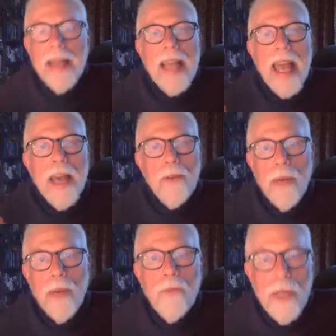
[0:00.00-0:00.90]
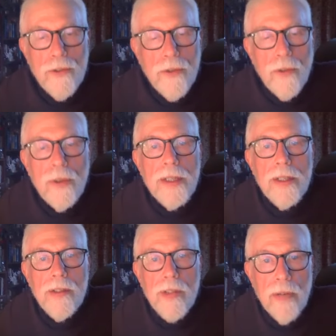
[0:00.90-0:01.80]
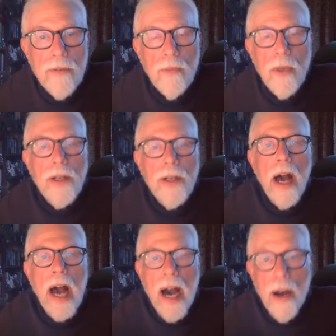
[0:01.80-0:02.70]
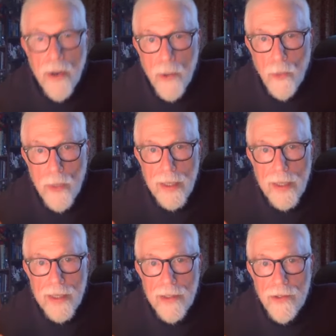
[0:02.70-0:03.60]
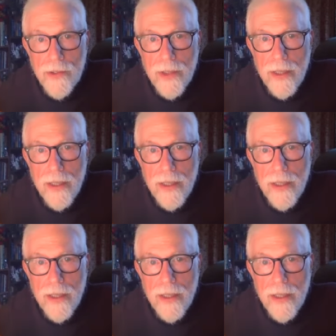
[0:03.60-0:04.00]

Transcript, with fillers: And when we truly discover what our will is,